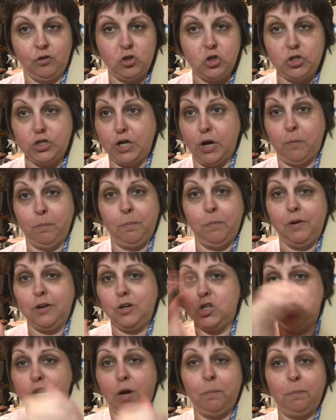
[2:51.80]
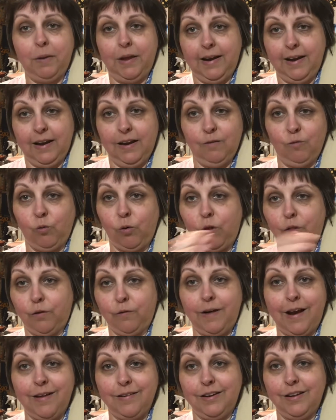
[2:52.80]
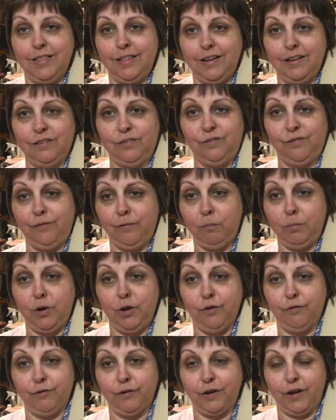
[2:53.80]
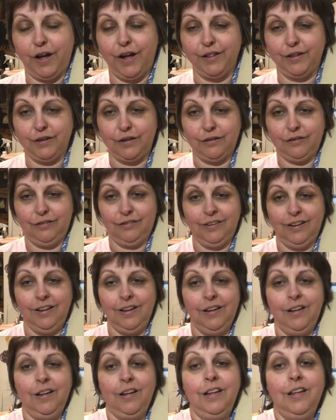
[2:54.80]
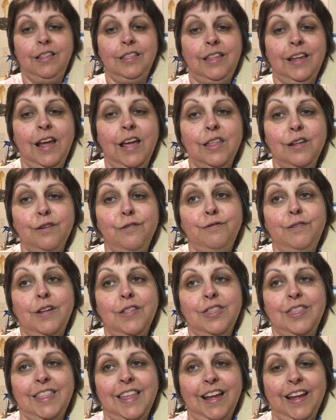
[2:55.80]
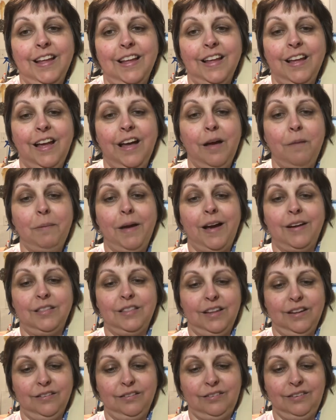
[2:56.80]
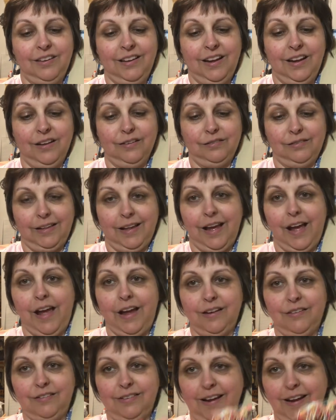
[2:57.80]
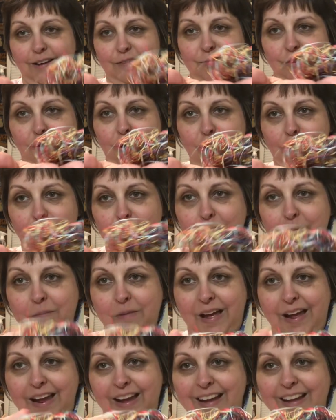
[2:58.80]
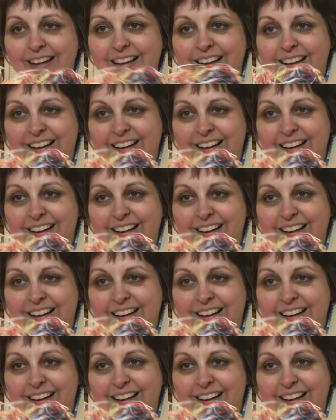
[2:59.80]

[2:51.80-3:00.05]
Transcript: jump jump in and roll around in these beautiful colors. The other fun thing about this is that I saved all my